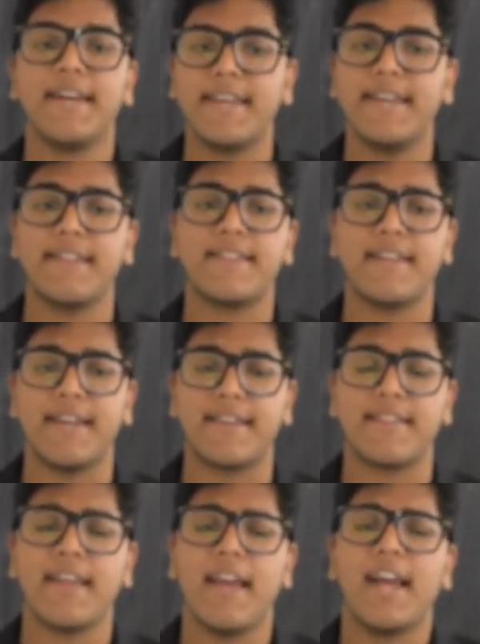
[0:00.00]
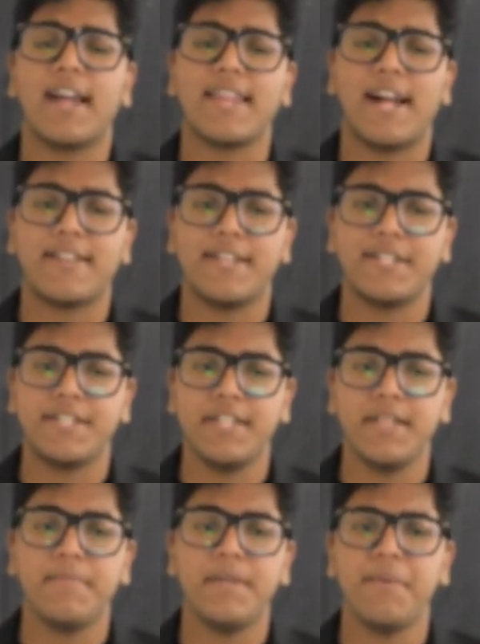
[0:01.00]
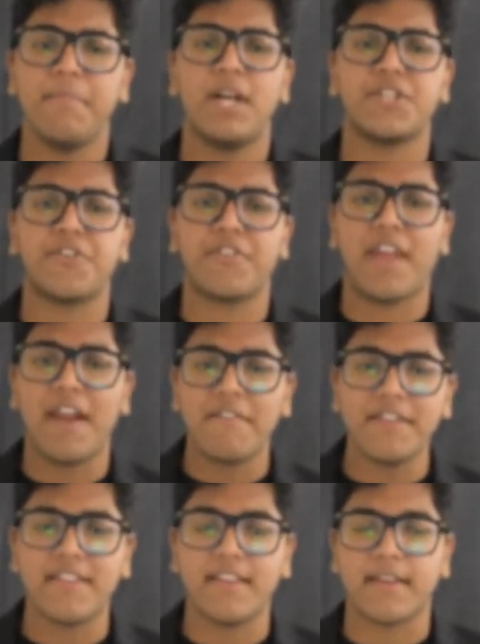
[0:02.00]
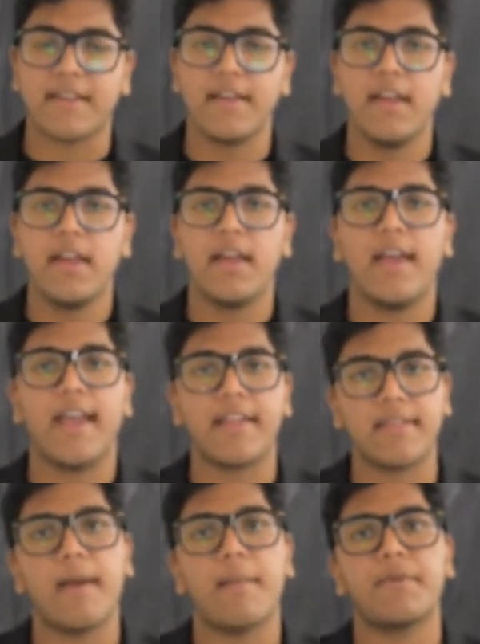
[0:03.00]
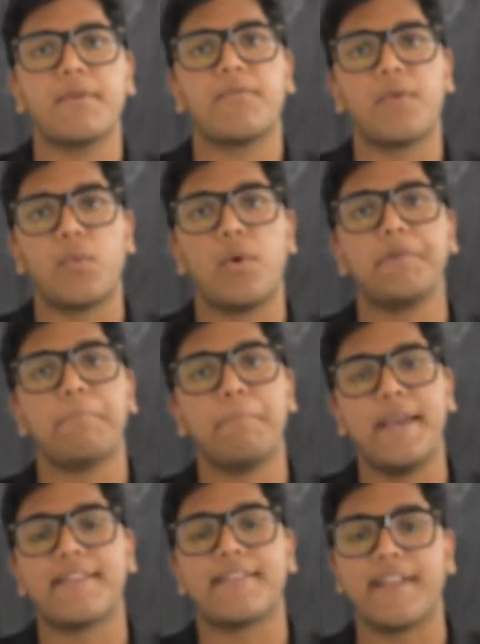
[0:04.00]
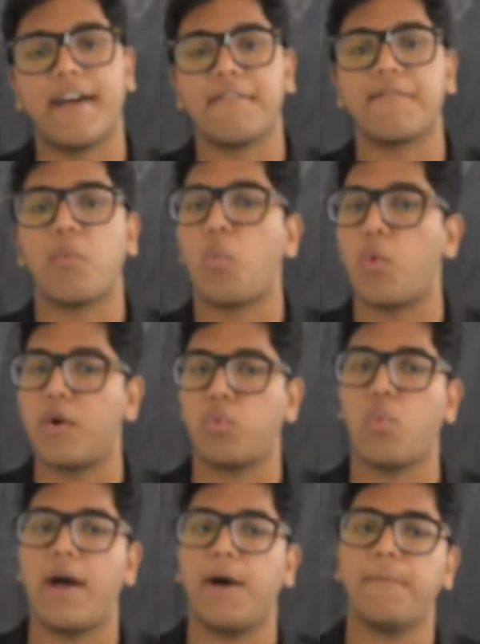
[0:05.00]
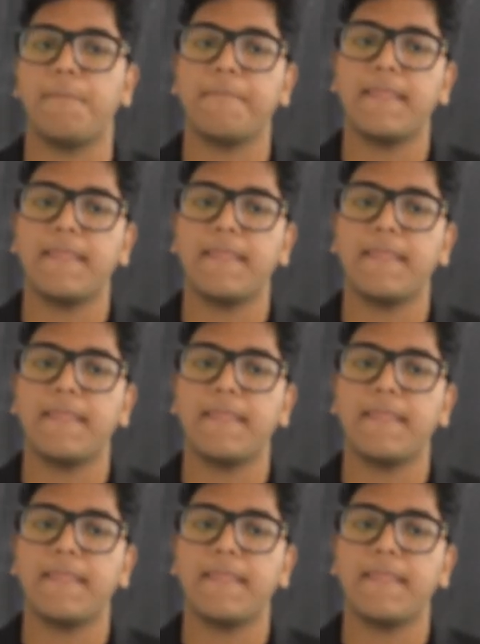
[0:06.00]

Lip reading: he states that the GDP measures everything except for what makes life worthwhile.